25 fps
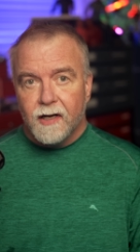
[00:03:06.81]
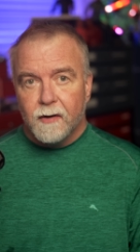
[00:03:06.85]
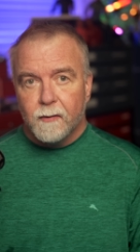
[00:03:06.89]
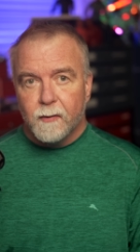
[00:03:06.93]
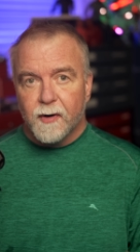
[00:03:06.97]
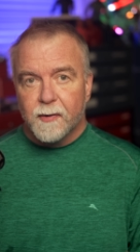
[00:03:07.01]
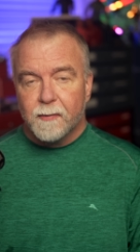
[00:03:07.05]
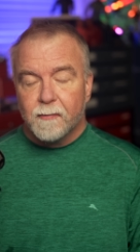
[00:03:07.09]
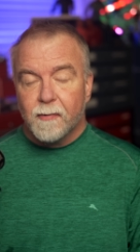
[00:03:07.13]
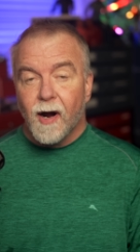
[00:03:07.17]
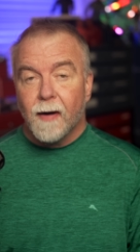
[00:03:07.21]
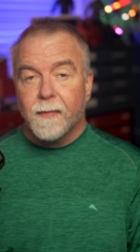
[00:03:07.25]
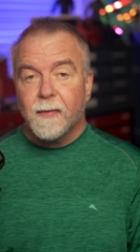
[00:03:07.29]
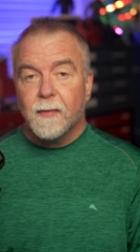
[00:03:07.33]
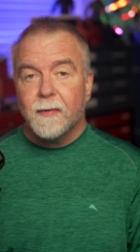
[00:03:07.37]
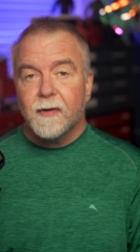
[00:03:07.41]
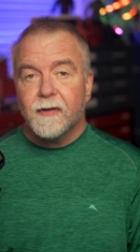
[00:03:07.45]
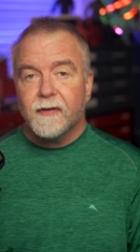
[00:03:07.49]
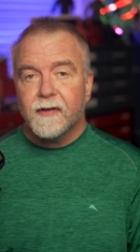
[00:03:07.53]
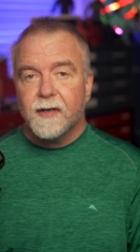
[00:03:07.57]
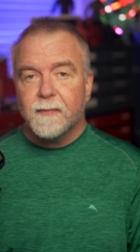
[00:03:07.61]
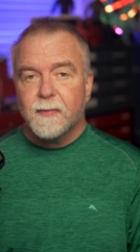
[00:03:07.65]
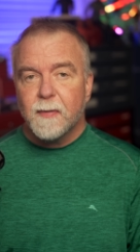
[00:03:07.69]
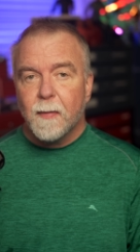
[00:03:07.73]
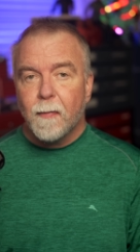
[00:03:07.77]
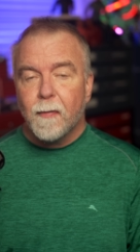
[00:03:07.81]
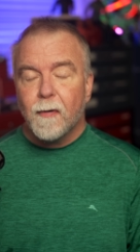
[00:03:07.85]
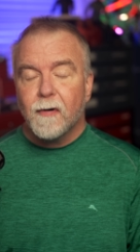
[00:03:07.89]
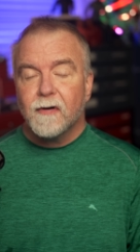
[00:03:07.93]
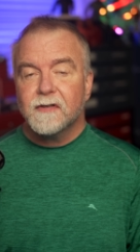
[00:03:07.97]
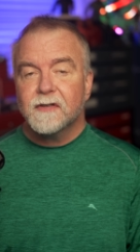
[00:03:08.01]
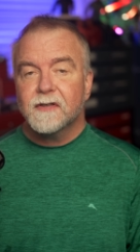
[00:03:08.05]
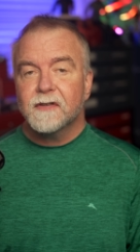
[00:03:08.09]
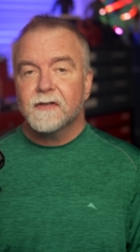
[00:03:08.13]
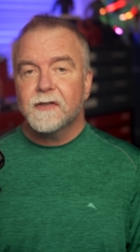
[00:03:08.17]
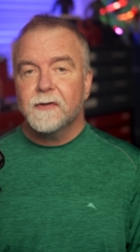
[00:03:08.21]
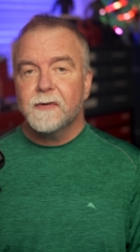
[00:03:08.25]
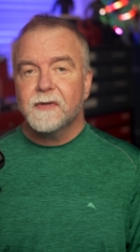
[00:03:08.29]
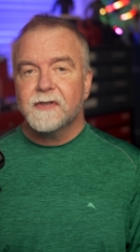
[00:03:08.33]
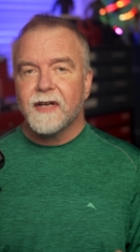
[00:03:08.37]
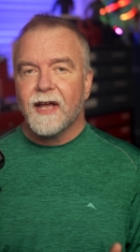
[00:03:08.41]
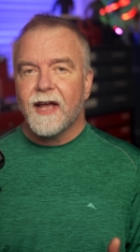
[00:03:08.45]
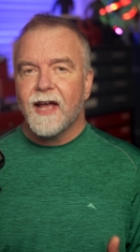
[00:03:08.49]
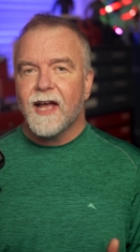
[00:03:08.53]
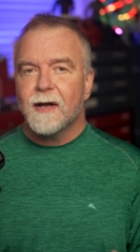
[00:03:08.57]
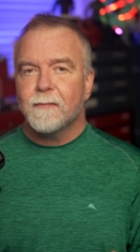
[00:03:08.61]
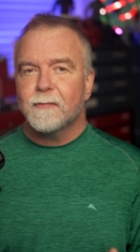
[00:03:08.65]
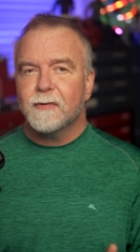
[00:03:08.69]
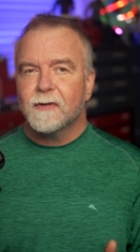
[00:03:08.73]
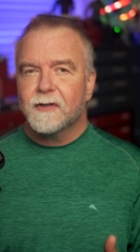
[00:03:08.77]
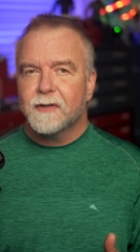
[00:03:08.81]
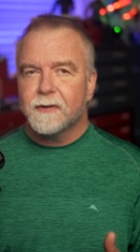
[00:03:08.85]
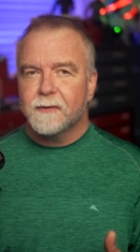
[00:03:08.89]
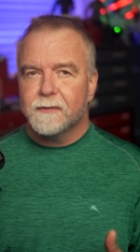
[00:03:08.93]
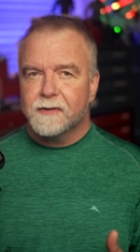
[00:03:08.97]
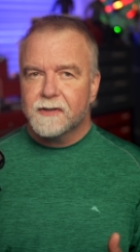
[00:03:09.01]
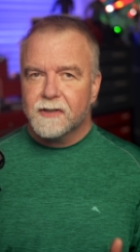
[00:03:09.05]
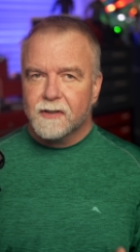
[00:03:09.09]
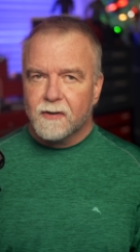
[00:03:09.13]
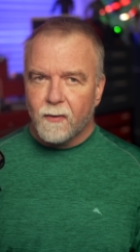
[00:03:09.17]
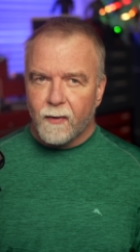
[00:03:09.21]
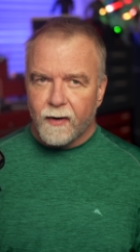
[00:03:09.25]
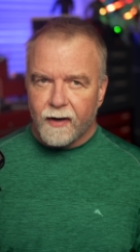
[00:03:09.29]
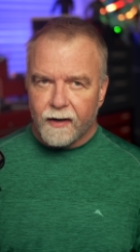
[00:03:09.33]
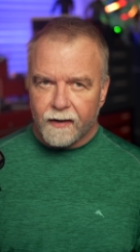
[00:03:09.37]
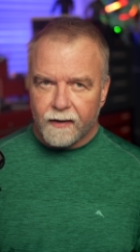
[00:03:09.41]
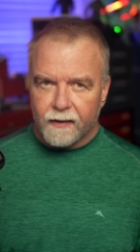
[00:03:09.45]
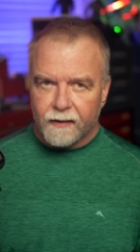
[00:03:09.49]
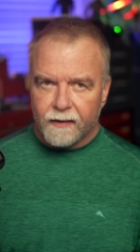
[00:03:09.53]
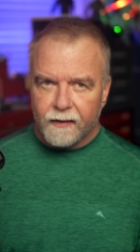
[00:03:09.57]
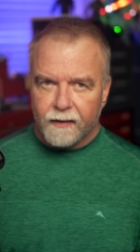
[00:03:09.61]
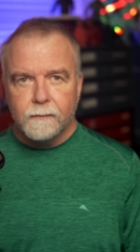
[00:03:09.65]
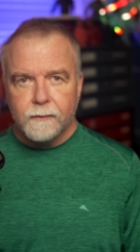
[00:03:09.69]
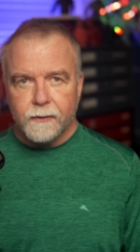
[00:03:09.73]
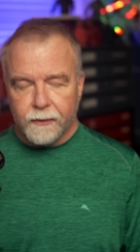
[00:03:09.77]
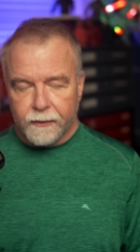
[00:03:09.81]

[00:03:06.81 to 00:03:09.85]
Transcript: with probability proportional to its amplitude squared.